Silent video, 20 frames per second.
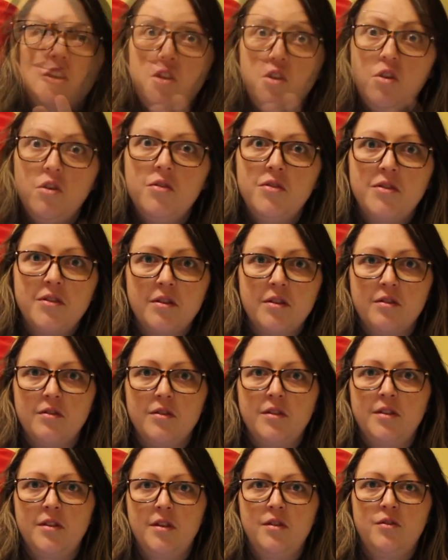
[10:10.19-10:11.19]
Use
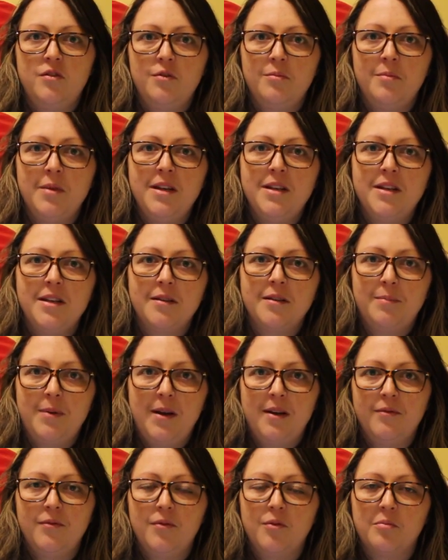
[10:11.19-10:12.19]
those social media
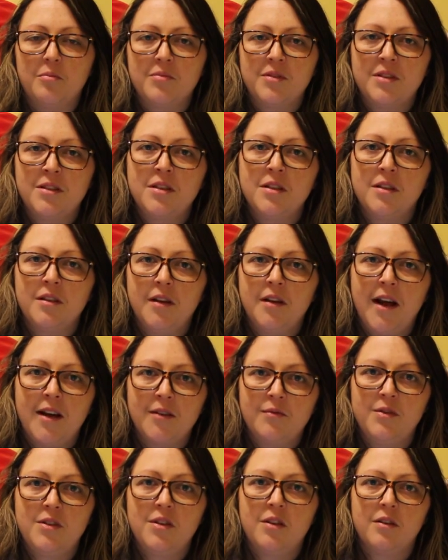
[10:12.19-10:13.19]
platforms to
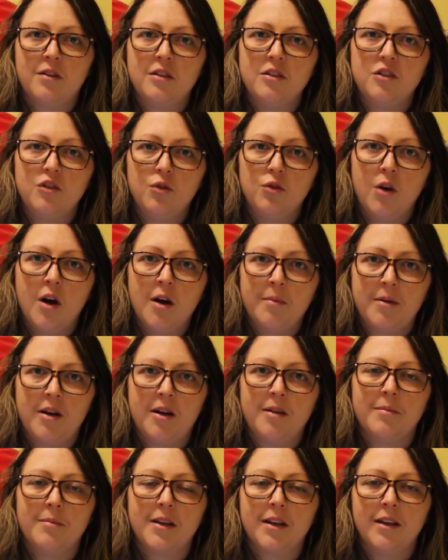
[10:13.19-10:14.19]
advertise your
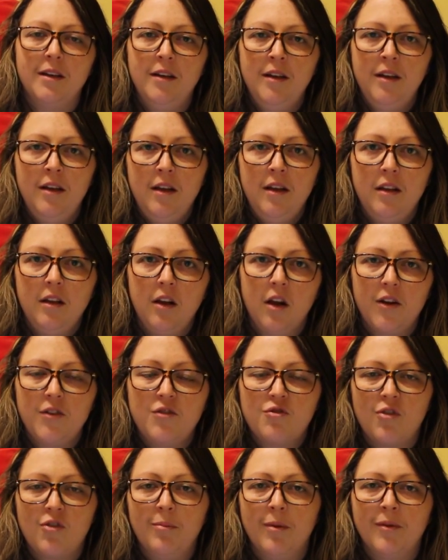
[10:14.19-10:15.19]
upcoming live
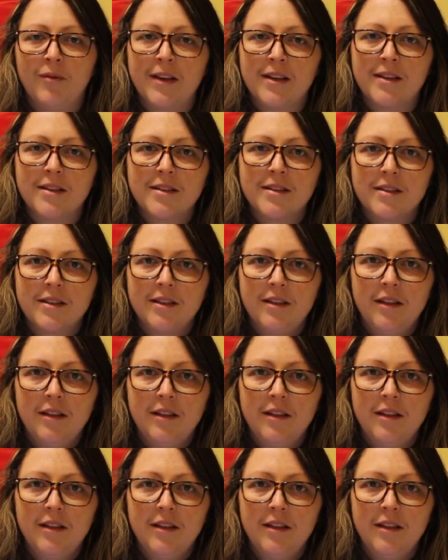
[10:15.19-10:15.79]
stream event.